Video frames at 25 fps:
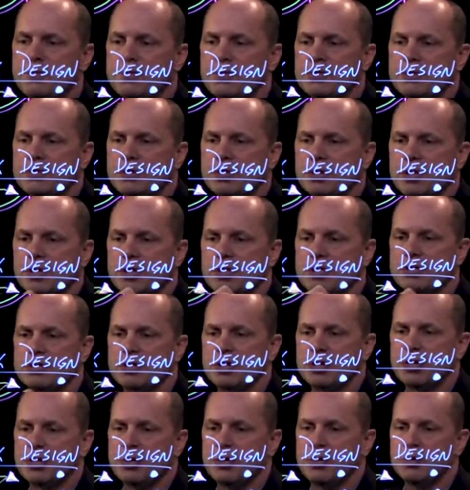facilities
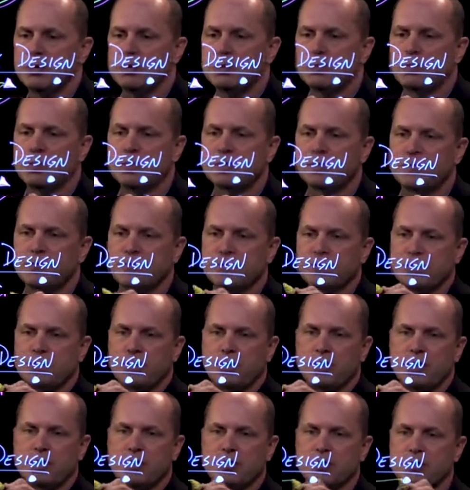to use, which
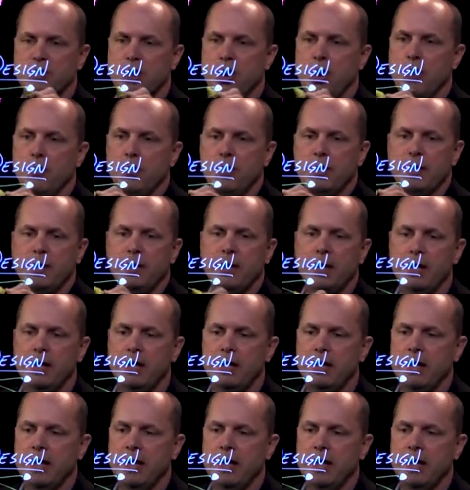facilities to open,